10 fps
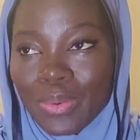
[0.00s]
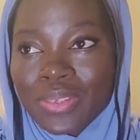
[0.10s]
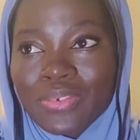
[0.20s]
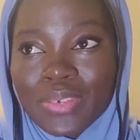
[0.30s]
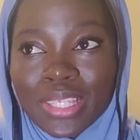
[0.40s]
I
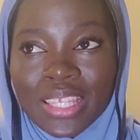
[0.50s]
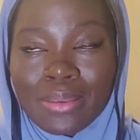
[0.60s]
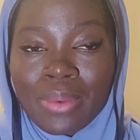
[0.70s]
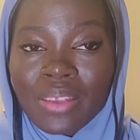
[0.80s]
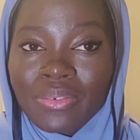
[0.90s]
want to
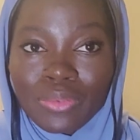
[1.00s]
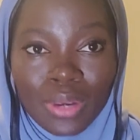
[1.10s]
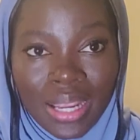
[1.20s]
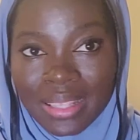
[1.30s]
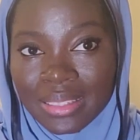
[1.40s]
see my
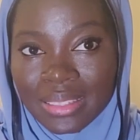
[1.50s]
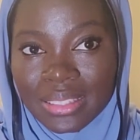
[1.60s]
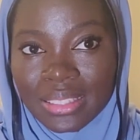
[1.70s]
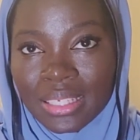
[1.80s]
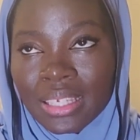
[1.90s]

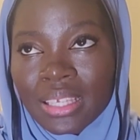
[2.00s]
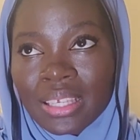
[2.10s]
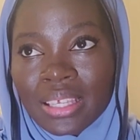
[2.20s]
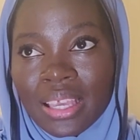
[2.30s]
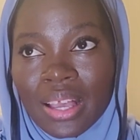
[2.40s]
friends.
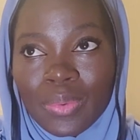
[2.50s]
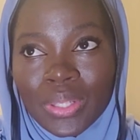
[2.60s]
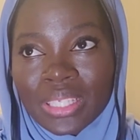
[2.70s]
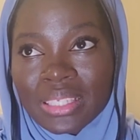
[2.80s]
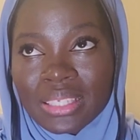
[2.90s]
I
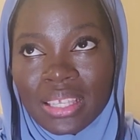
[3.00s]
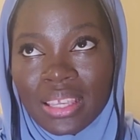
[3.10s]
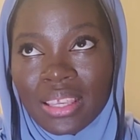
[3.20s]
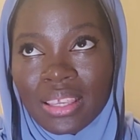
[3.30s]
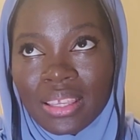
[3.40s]
want to
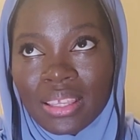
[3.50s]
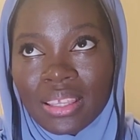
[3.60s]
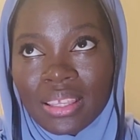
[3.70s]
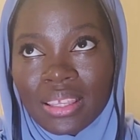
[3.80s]
see you.